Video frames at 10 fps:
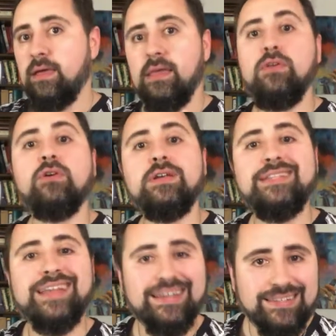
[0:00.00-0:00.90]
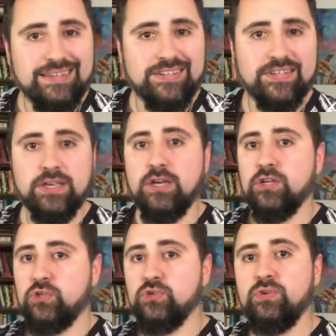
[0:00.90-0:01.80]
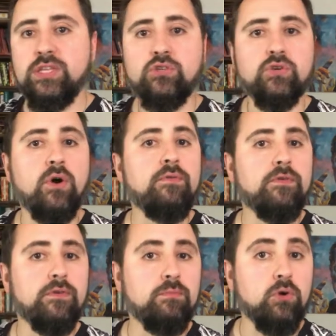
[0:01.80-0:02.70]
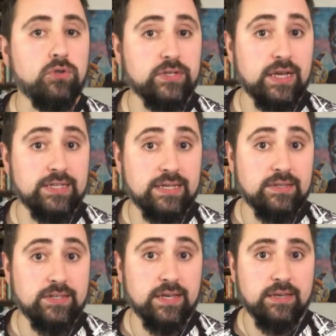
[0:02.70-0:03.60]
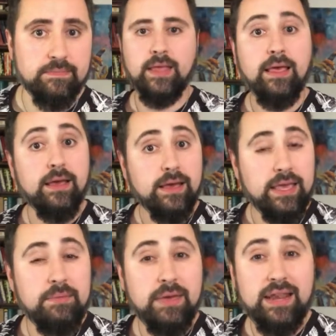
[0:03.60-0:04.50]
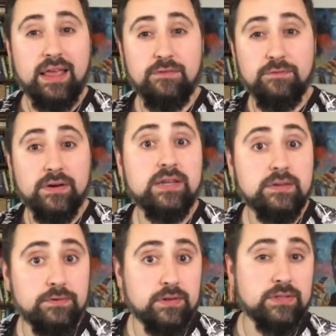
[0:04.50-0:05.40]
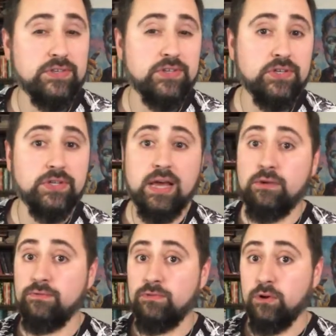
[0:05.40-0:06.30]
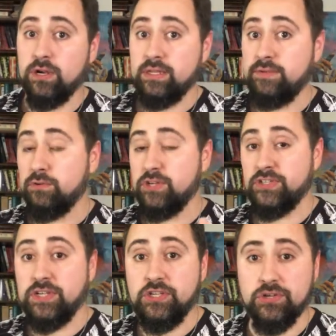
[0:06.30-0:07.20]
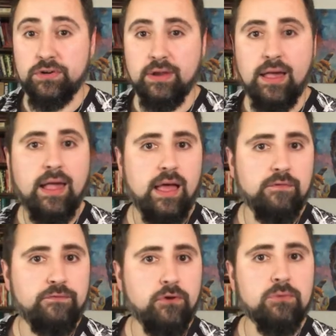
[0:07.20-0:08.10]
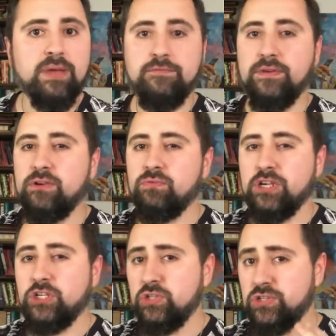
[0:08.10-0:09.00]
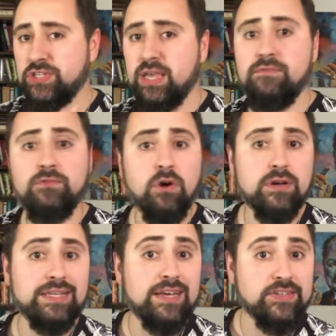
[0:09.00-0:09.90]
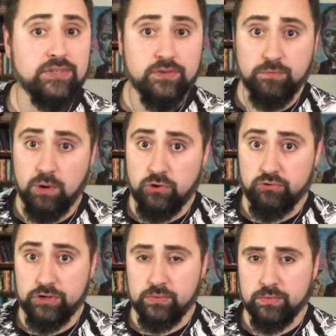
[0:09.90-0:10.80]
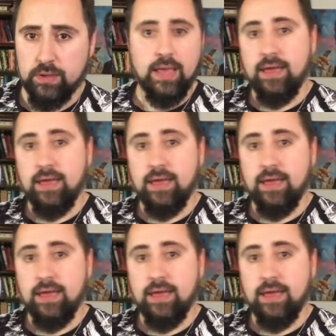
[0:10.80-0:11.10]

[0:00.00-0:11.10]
In the early 90s, Suzuki took over from Otsuka Sensei. He made a very difficult decision out of loyalty for his teacher and formed a federation to safeguard the essence of Wado Ryu.